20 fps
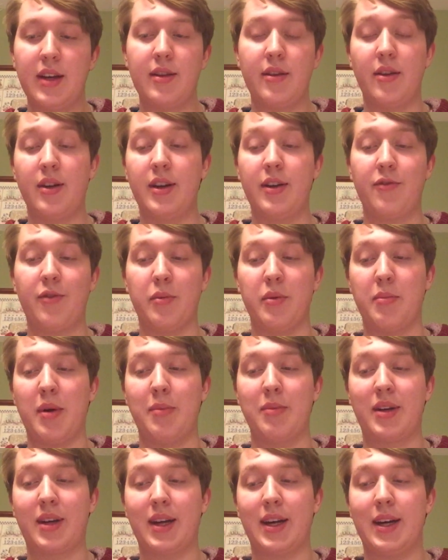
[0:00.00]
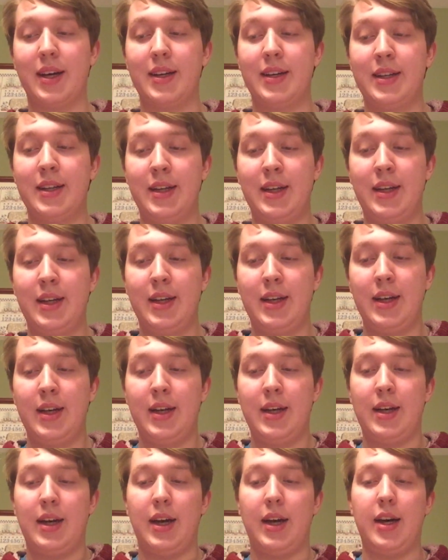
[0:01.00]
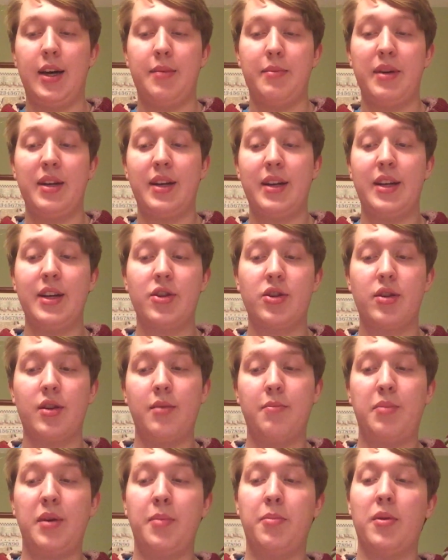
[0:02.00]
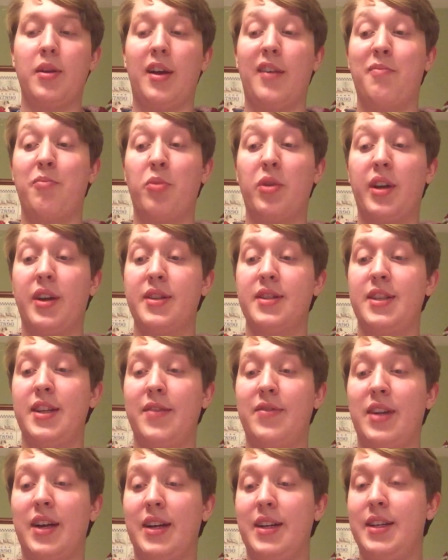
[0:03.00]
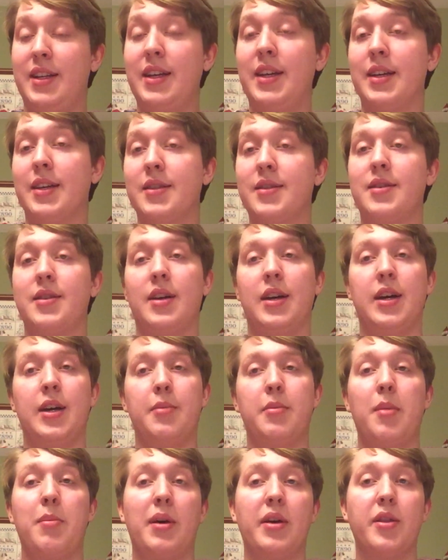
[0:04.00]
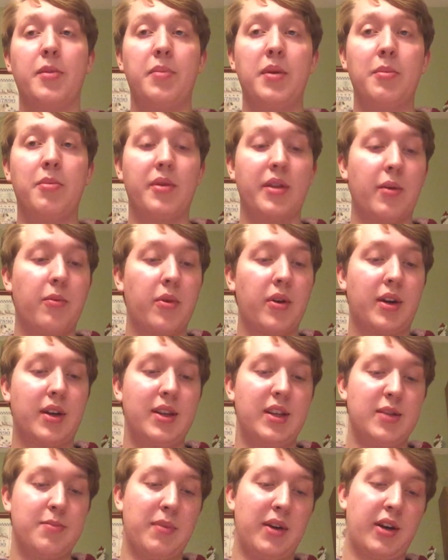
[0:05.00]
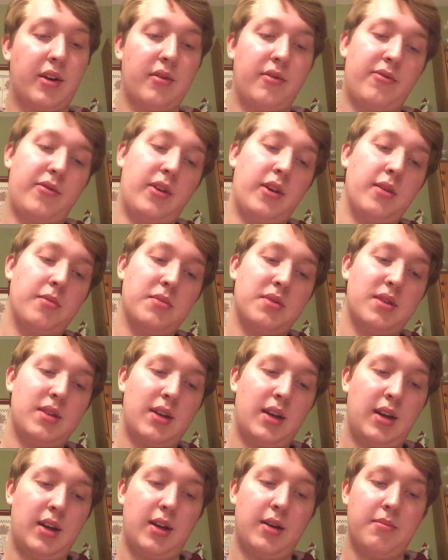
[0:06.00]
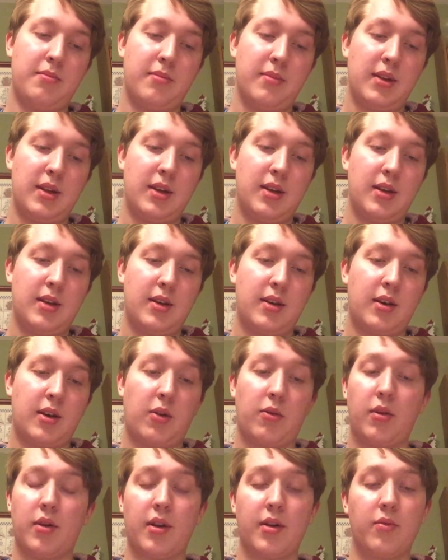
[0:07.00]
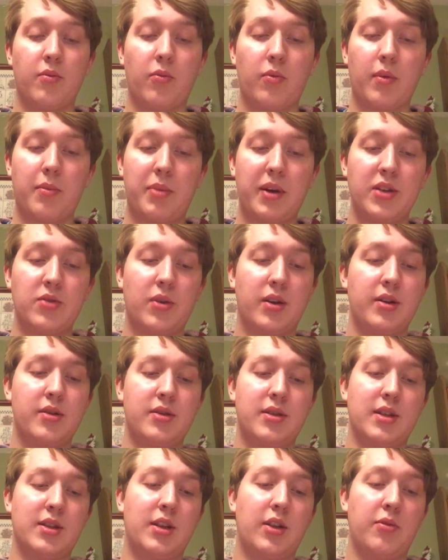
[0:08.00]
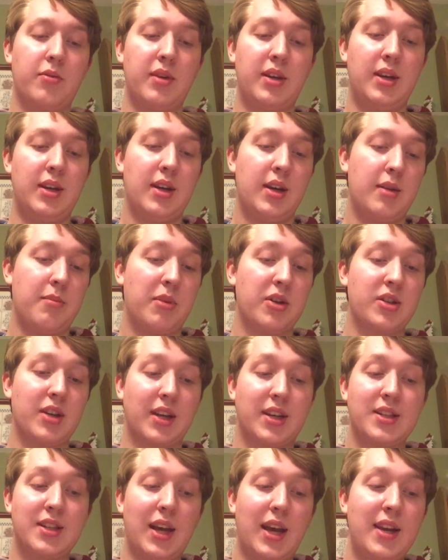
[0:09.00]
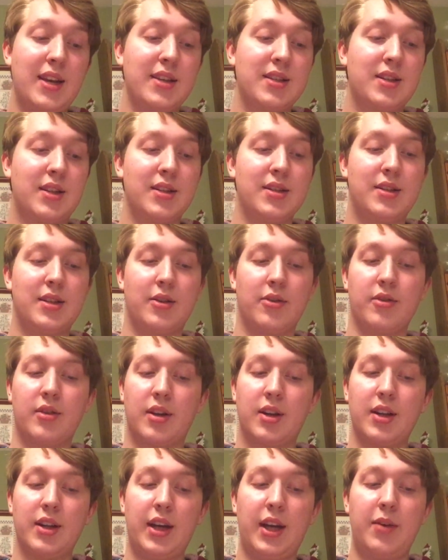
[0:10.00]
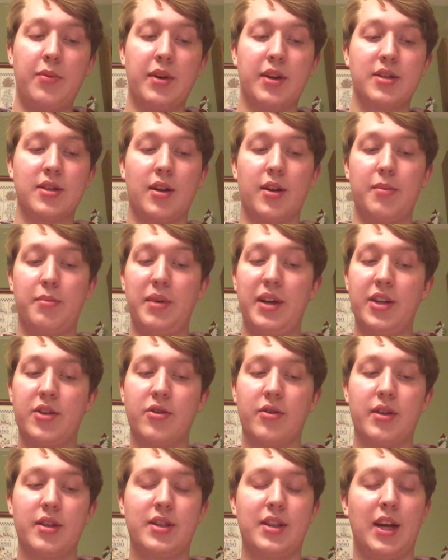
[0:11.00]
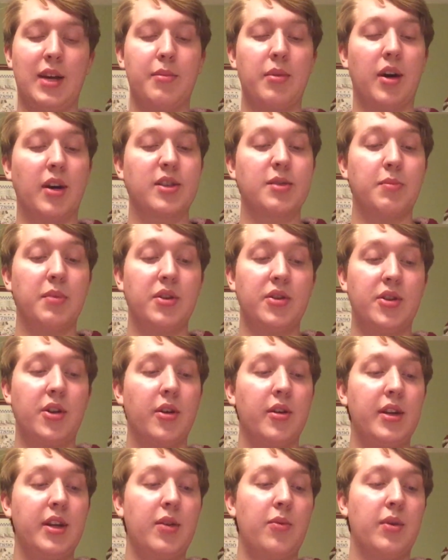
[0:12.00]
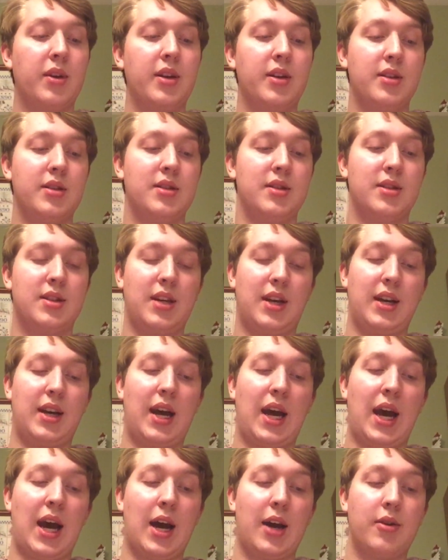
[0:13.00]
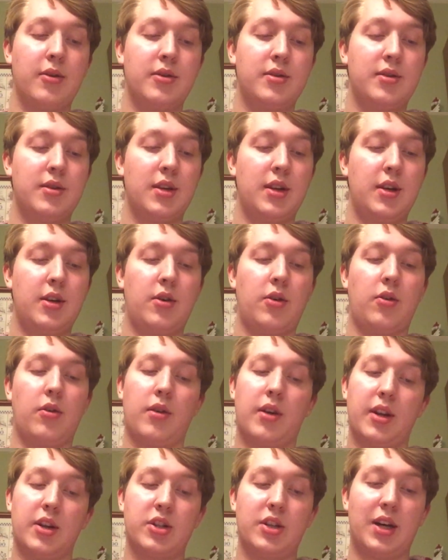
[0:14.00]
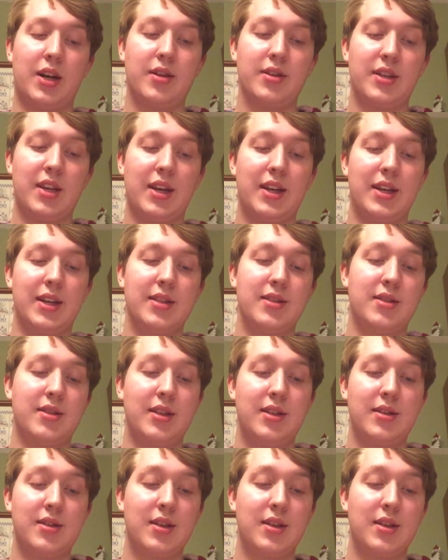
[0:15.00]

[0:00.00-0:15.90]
They're hidden from the public eye. In addition, people have preconceived ideas about the people that work in these migrant farms. Quote on page 163, much like sand is considered clean when it's on a beach or in a sandbox, but dirty when it is inside a house or on a child's hands,